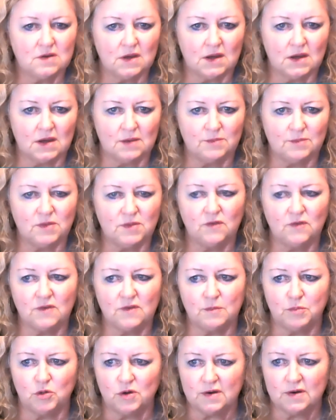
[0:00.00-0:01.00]
to
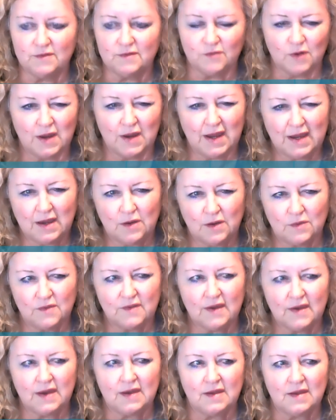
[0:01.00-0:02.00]
support for Hangouts
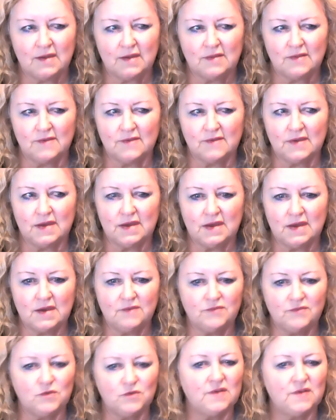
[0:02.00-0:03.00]
and see
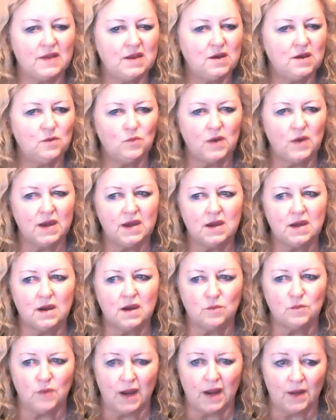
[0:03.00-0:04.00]
if there's any way
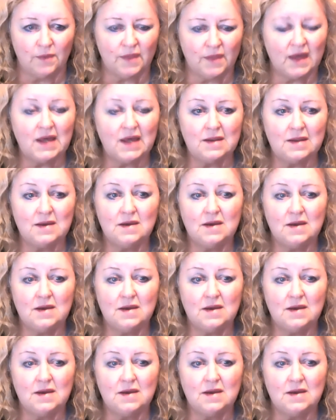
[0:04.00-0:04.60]
around that.